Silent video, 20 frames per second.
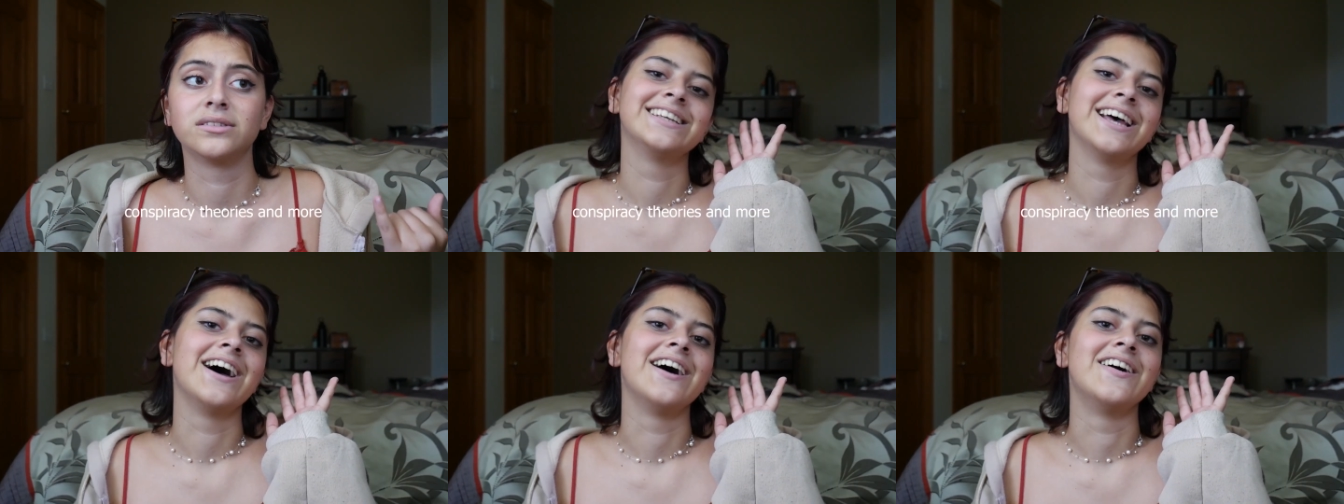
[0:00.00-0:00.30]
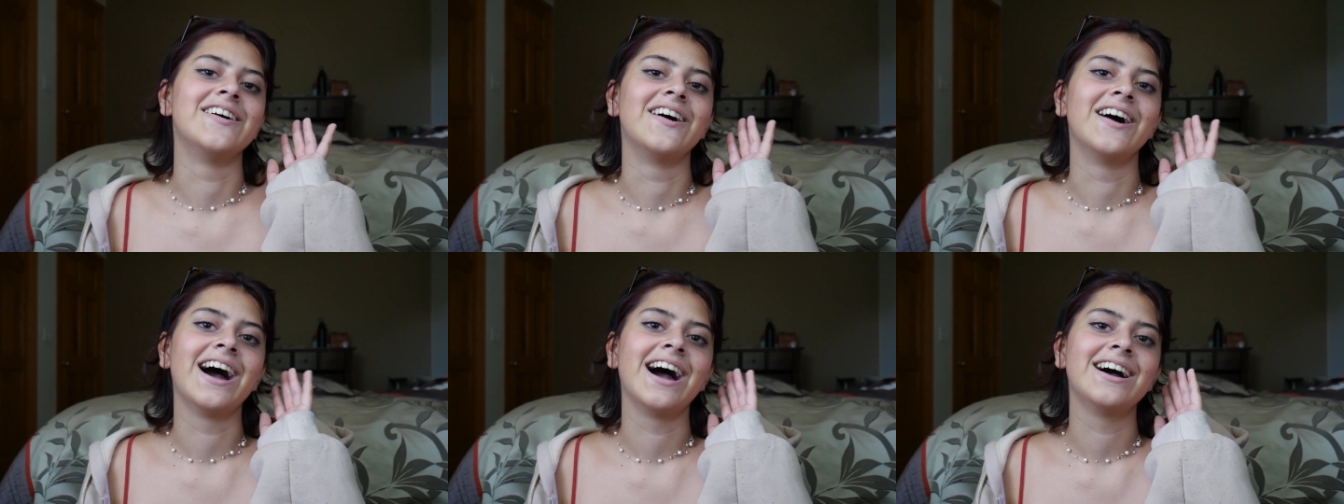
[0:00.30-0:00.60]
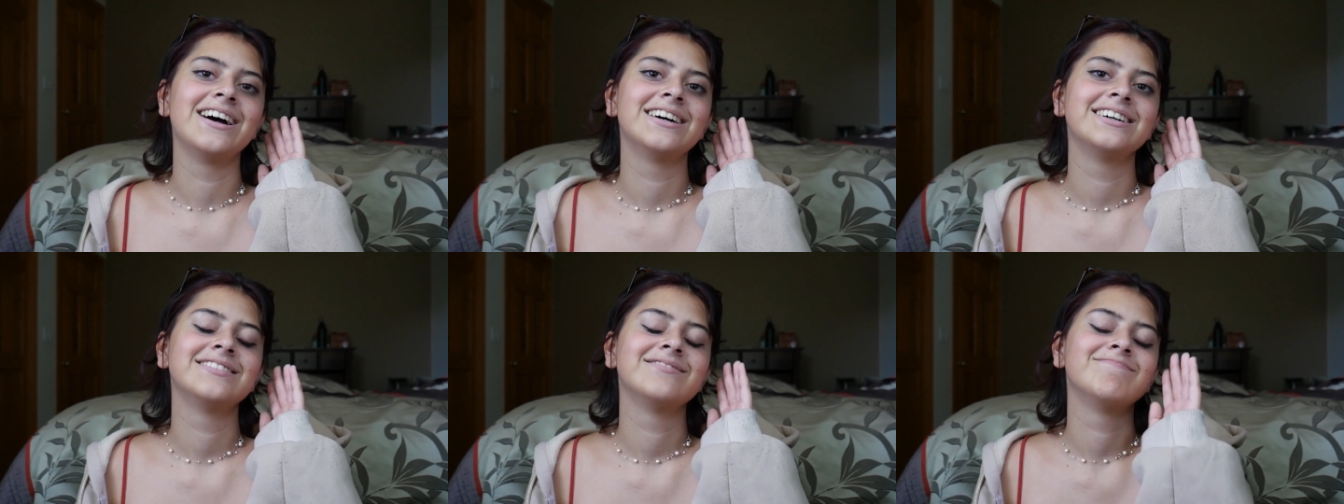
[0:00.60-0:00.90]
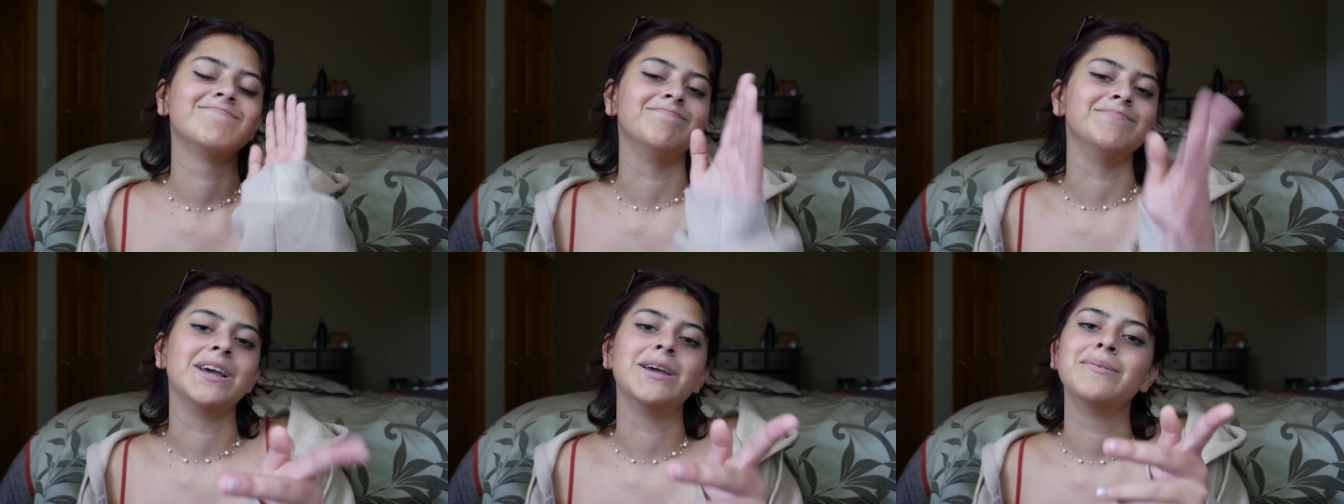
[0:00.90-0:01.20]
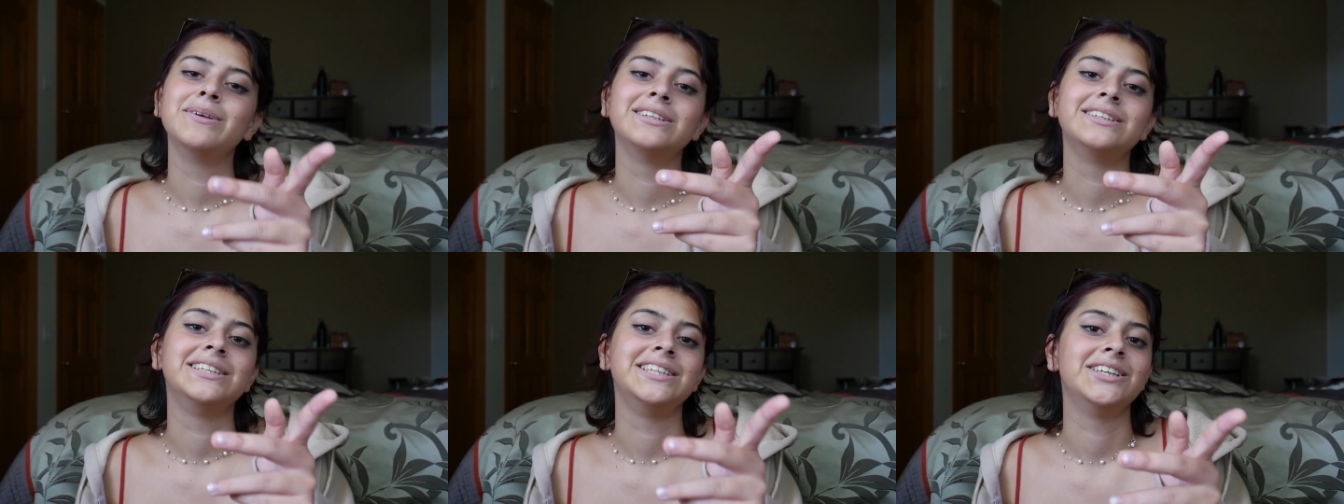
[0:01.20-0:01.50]
So
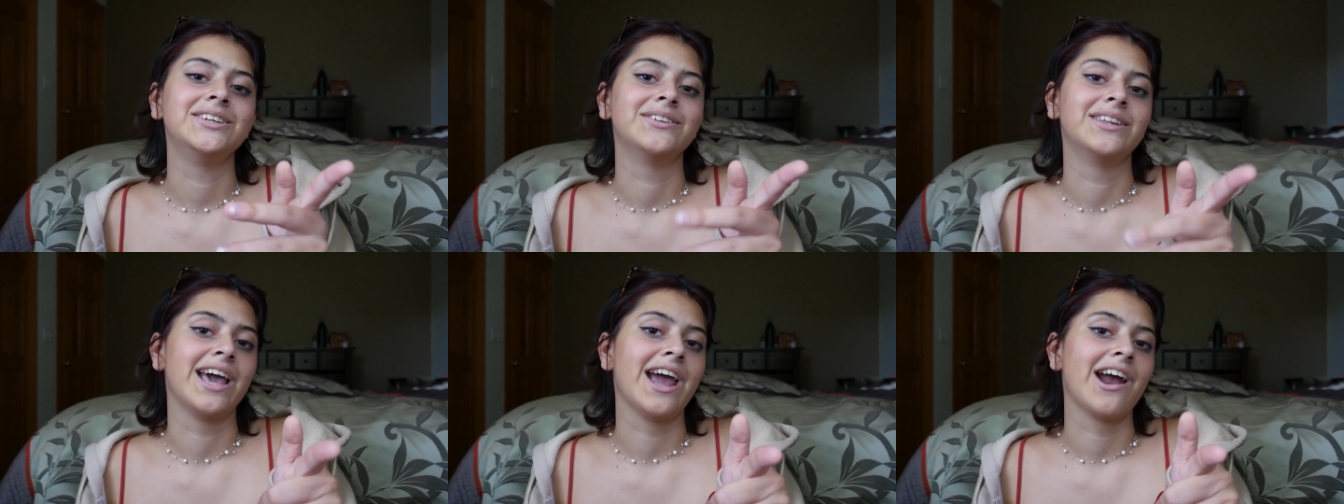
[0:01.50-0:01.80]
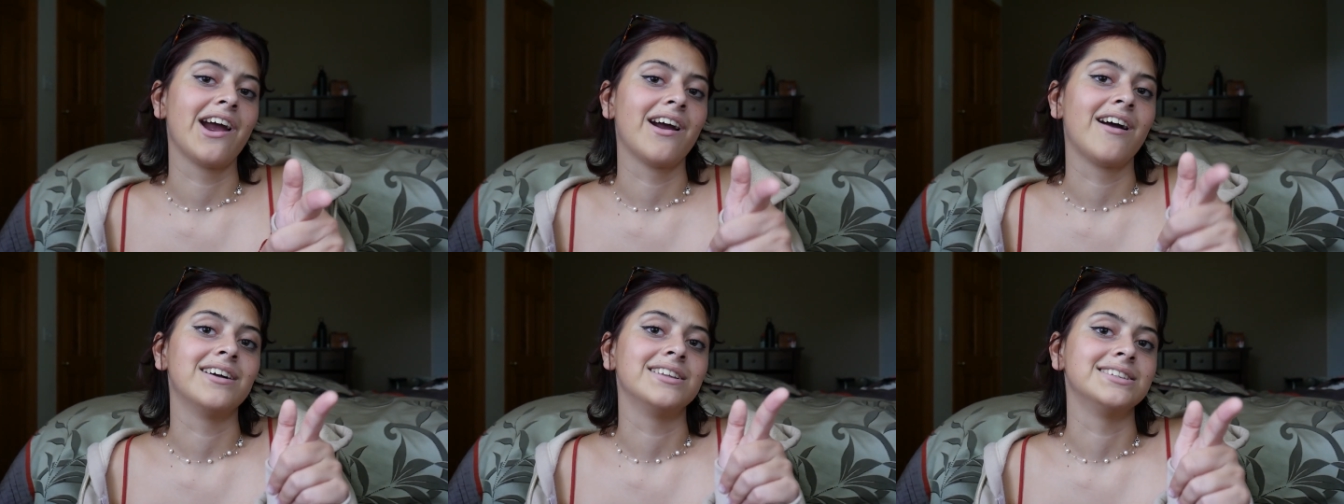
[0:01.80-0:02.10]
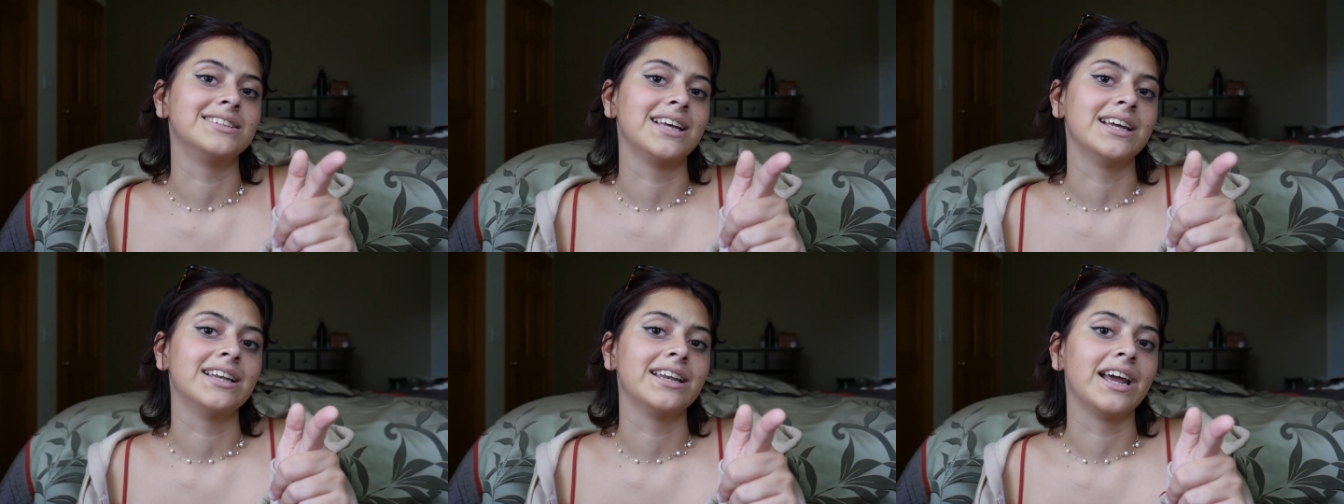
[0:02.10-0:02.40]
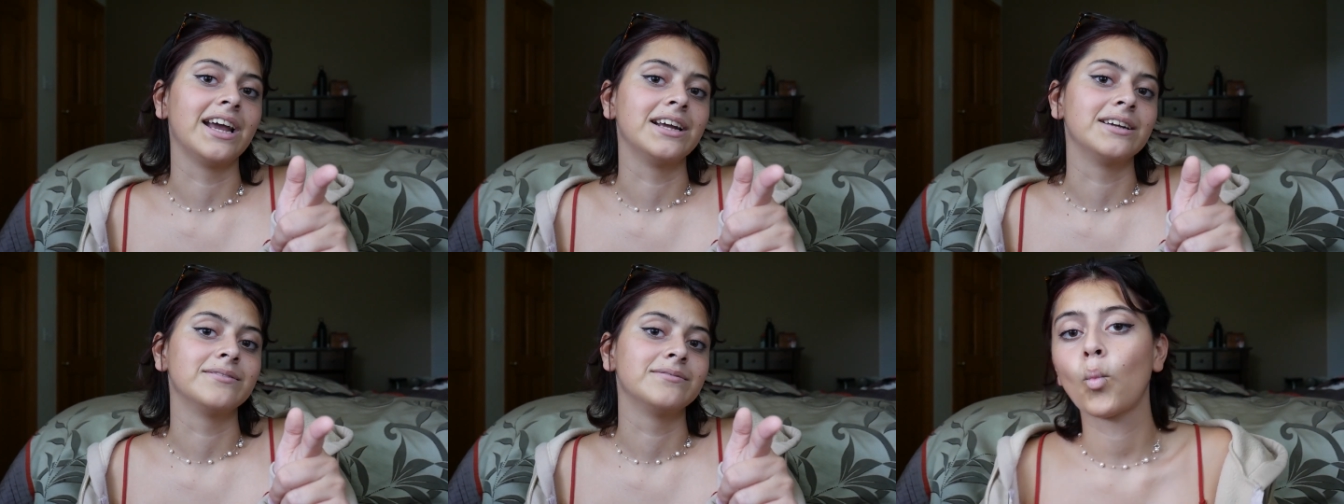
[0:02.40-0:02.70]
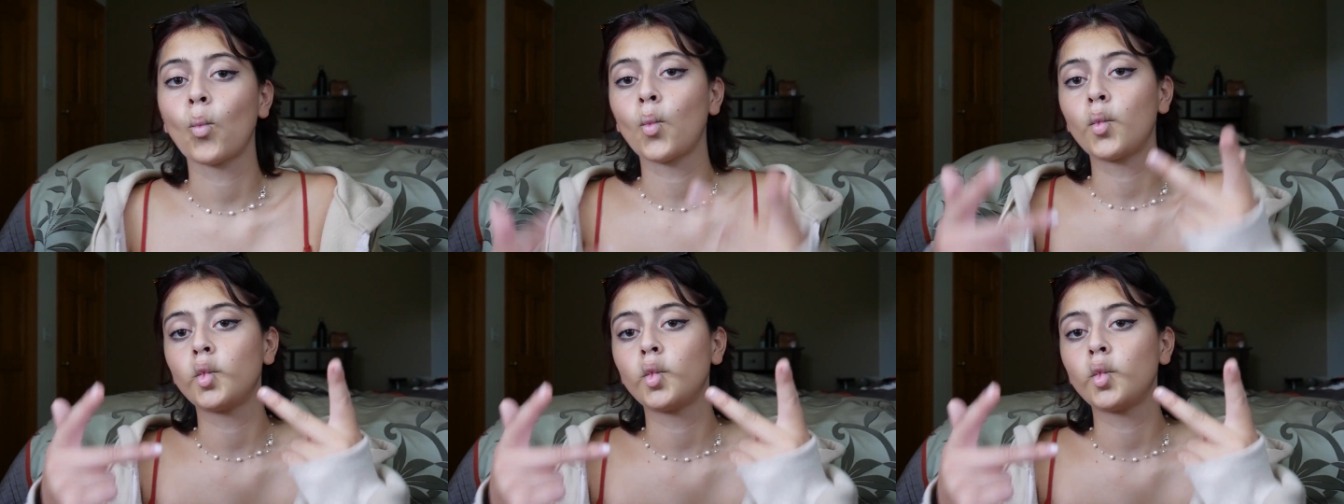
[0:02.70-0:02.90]
maybe see you there on Sunday.